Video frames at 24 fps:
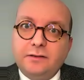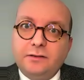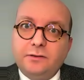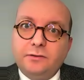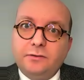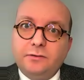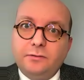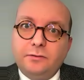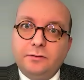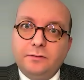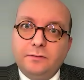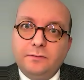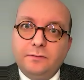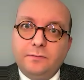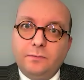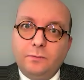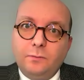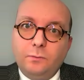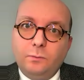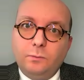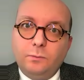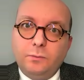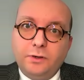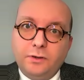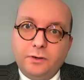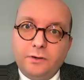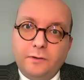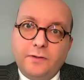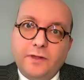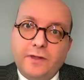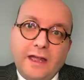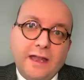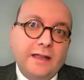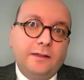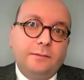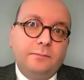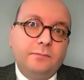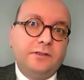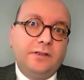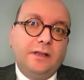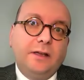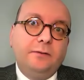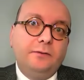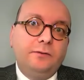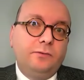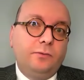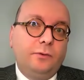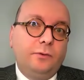sort of, you know, they
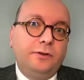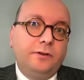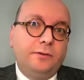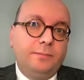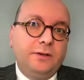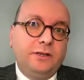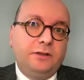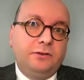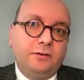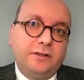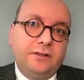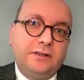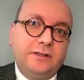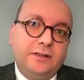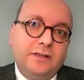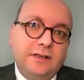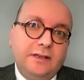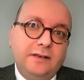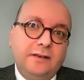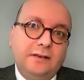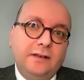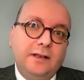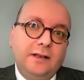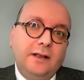themselves want to be trusted,